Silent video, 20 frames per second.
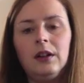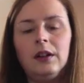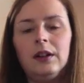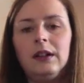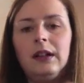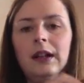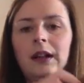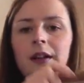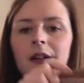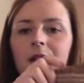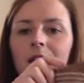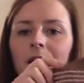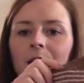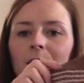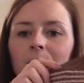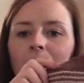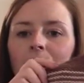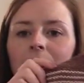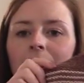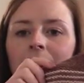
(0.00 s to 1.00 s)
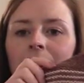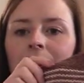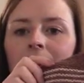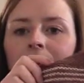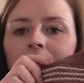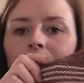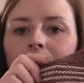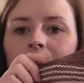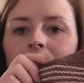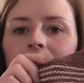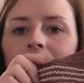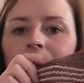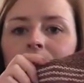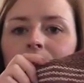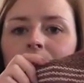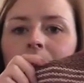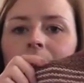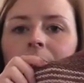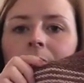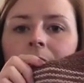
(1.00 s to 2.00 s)
Yeah, I'm really, really pleased
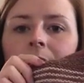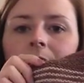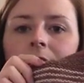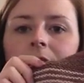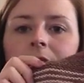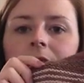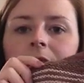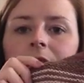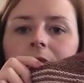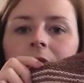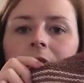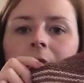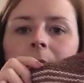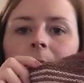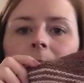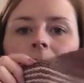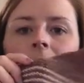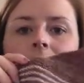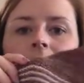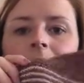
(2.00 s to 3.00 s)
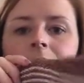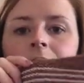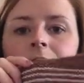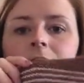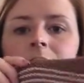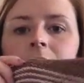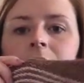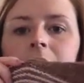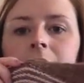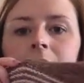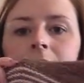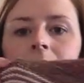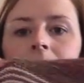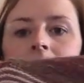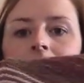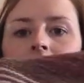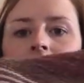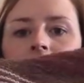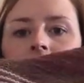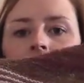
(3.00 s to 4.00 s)
with how it came out. I
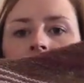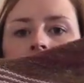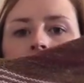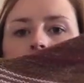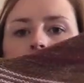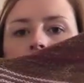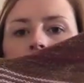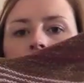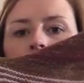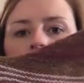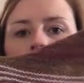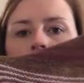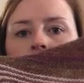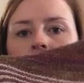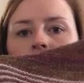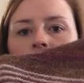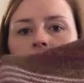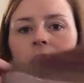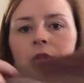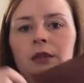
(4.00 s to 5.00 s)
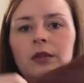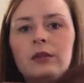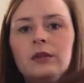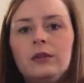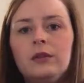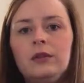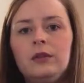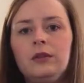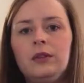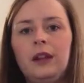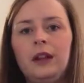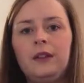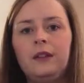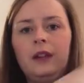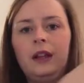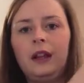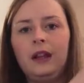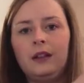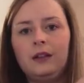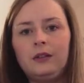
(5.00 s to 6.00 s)
like these picots all down
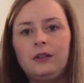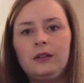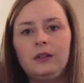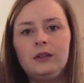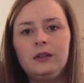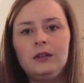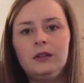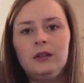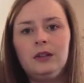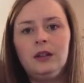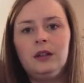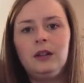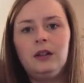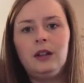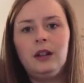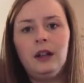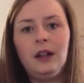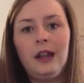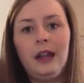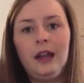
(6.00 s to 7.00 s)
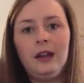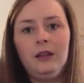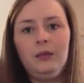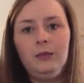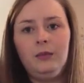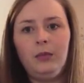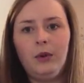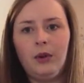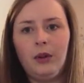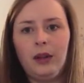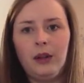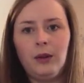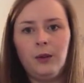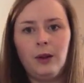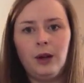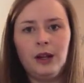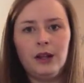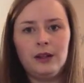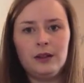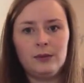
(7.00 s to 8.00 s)
the edge. Again, blocking
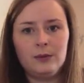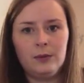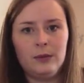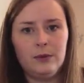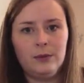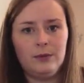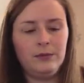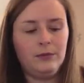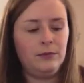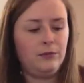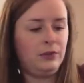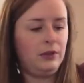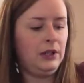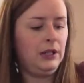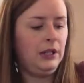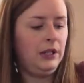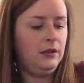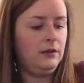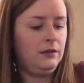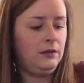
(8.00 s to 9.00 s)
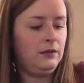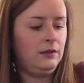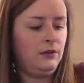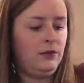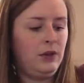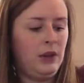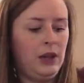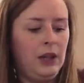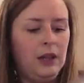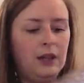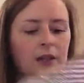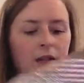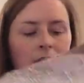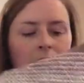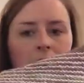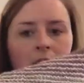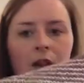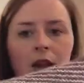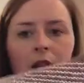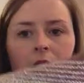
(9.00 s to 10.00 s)
wires were brilliant for this.
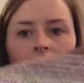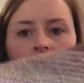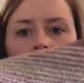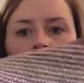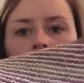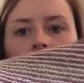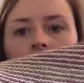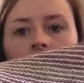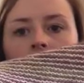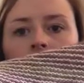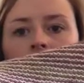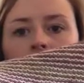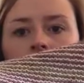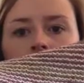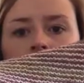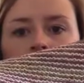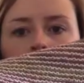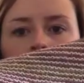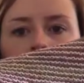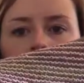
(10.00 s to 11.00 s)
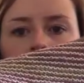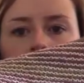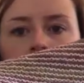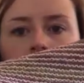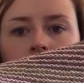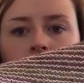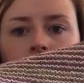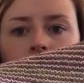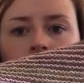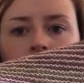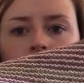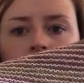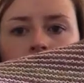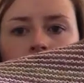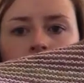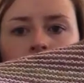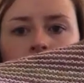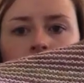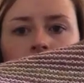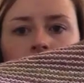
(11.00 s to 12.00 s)
And I love
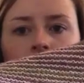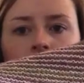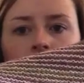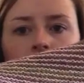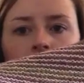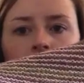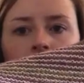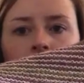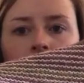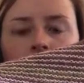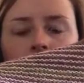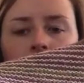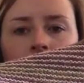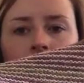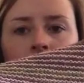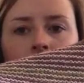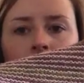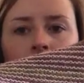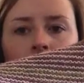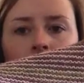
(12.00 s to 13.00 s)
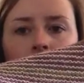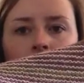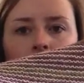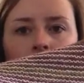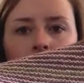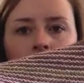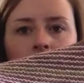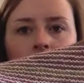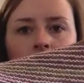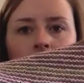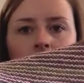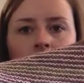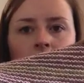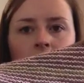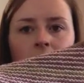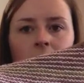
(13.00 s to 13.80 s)
that lacy portion.